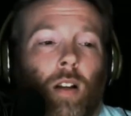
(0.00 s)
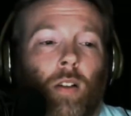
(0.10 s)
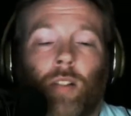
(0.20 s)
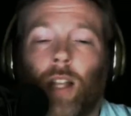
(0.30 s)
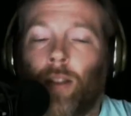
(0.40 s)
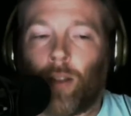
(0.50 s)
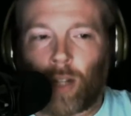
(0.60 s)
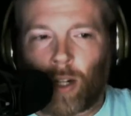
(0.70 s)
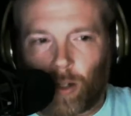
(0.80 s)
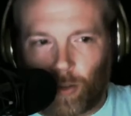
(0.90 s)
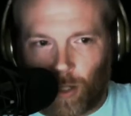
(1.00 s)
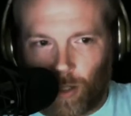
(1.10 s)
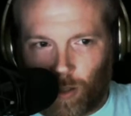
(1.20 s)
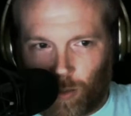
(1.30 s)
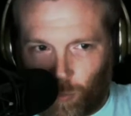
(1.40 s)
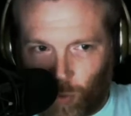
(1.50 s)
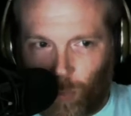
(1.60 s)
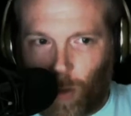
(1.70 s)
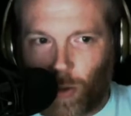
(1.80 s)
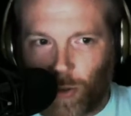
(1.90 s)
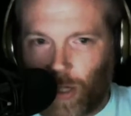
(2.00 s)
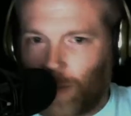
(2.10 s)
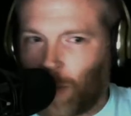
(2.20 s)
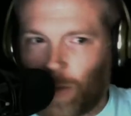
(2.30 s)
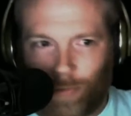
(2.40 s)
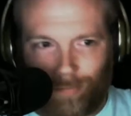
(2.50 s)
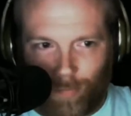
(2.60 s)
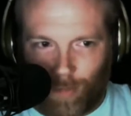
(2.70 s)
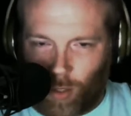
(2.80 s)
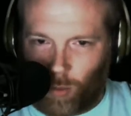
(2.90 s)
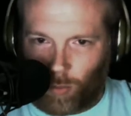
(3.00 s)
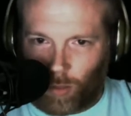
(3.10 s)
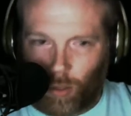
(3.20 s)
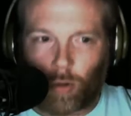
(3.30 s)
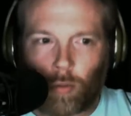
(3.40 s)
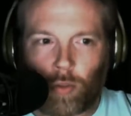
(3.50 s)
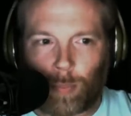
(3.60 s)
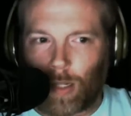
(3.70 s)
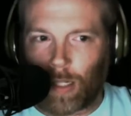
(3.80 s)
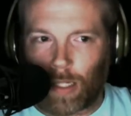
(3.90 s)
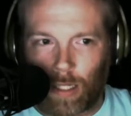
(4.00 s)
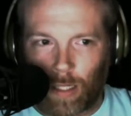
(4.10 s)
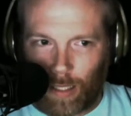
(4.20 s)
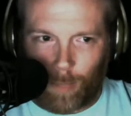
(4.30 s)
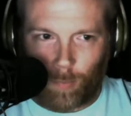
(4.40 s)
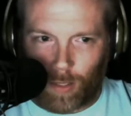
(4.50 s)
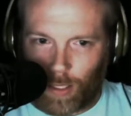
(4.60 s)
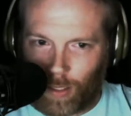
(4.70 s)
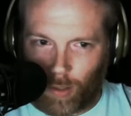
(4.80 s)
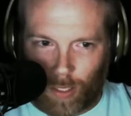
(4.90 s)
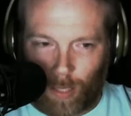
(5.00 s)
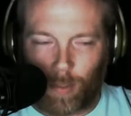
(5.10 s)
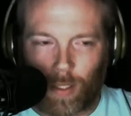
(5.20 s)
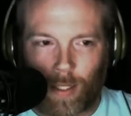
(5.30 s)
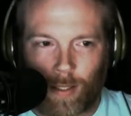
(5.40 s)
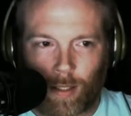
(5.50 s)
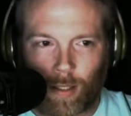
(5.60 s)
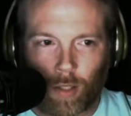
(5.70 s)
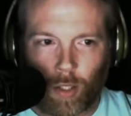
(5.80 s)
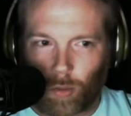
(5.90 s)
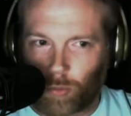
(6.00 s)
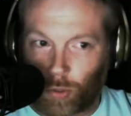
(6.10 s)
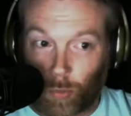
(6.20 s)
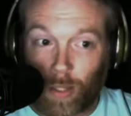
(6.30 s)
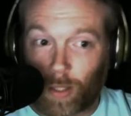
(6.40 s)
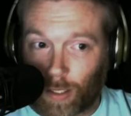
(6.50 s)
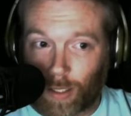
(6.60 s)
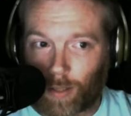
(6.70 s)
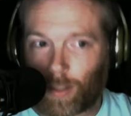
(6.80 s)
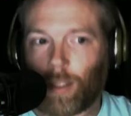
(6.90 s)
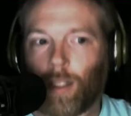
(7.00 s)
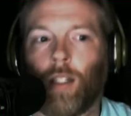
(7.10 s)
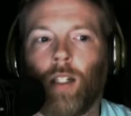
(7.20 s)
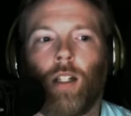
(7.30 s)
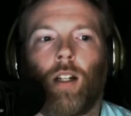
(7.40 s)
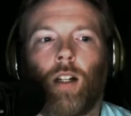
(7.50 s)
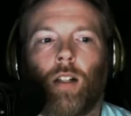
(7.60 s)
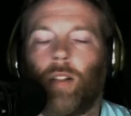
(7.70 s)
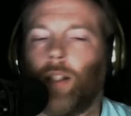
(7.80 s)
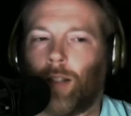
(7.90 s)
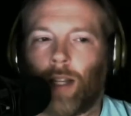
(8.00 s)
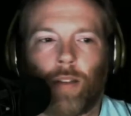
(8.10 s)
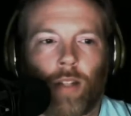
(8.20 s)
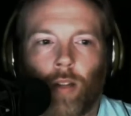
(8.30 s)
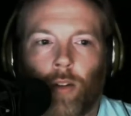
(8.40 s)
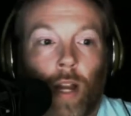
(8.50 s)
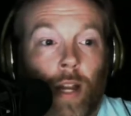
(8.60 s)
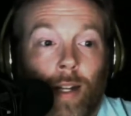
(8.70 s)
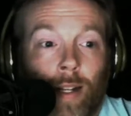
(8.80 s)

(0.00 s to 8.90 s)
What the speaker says: saying that they're gonna smaller government, control spending, keep the debt ceiling low, shrink the debt ceiling, this, that, and the other, and